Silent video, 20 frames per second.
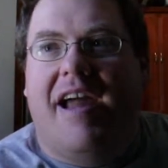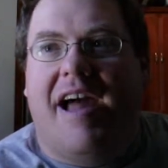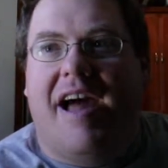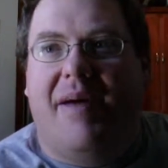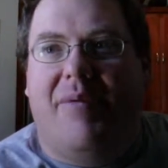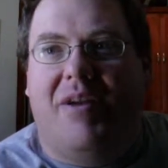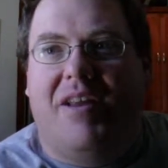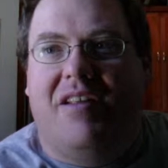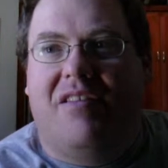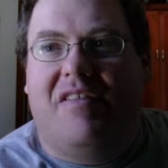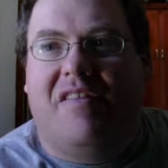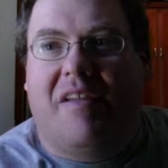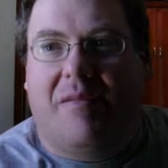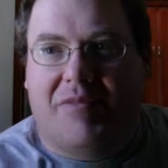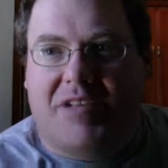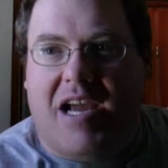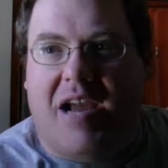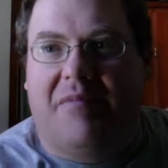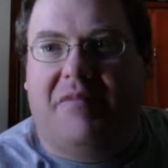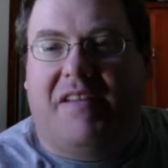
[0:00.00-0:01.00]
I mean,
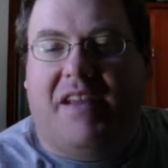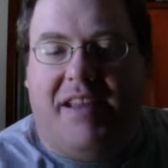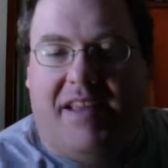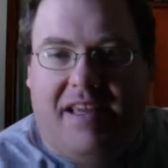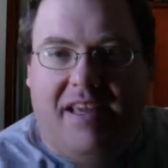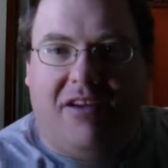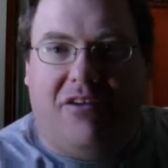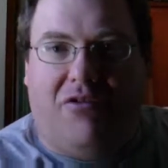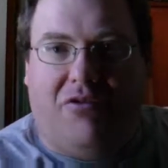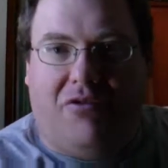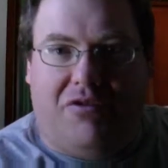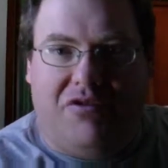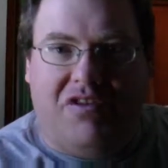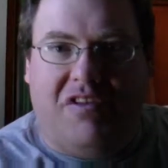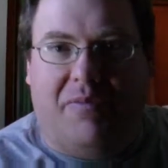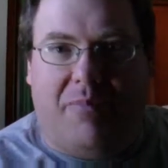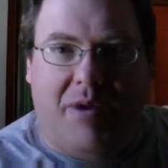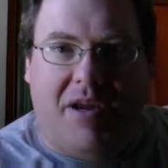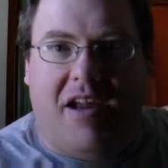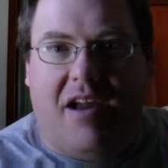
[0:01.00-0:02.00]
sometimes I giggled
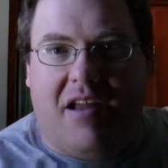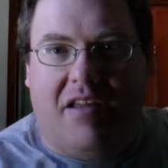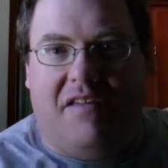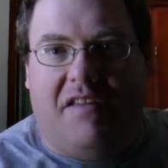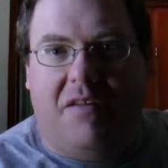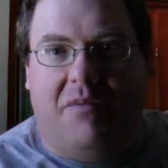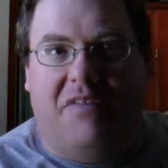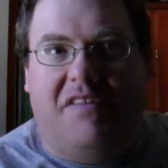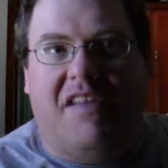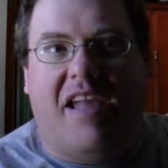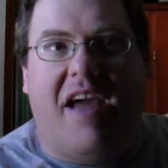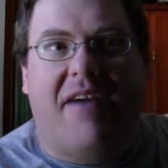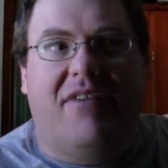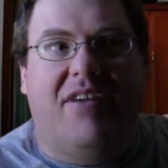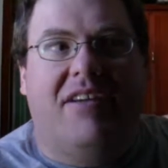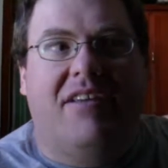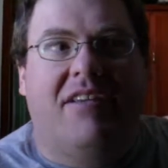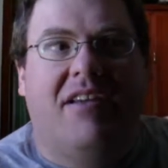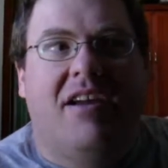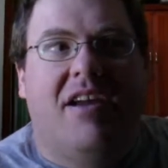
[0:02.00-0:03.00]
just because he was
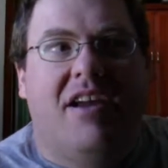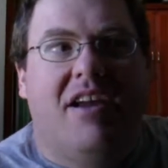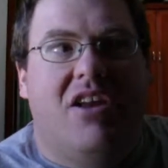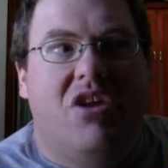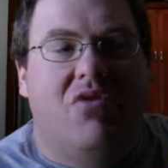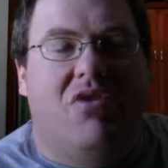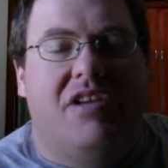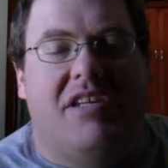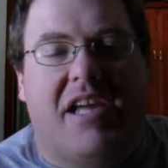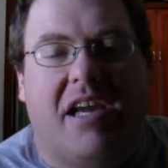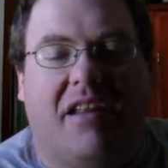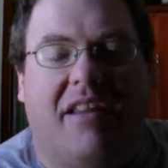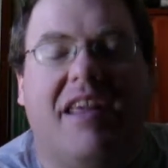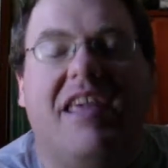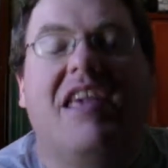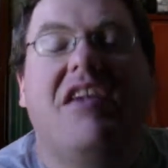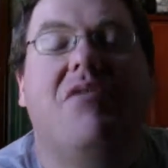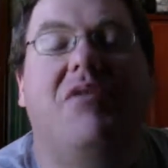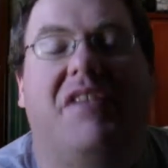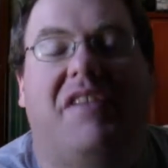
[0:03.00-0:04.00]
having, you could tell
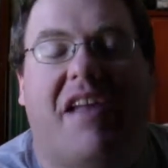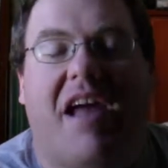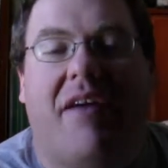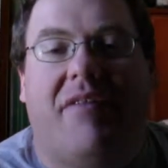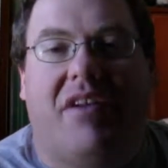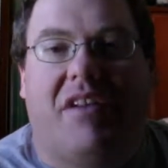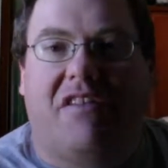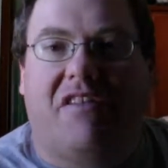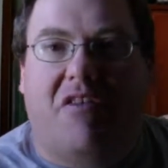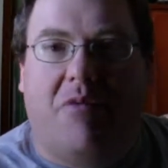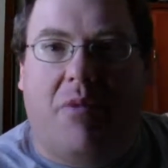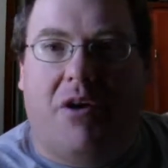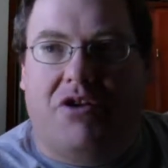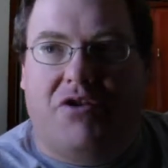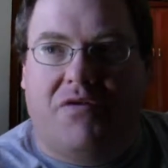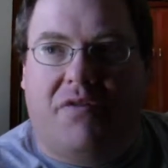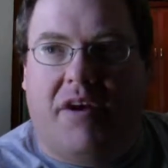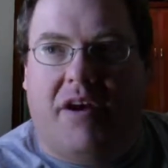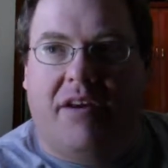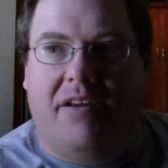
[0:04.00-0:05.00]
he was having so
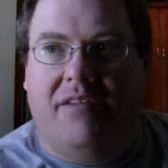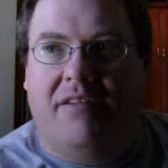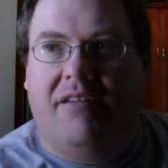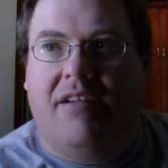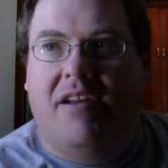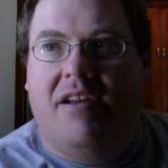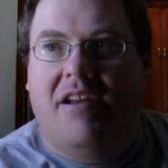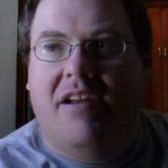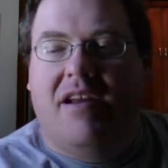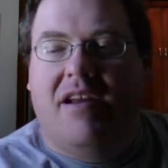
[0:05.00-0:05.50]
much fun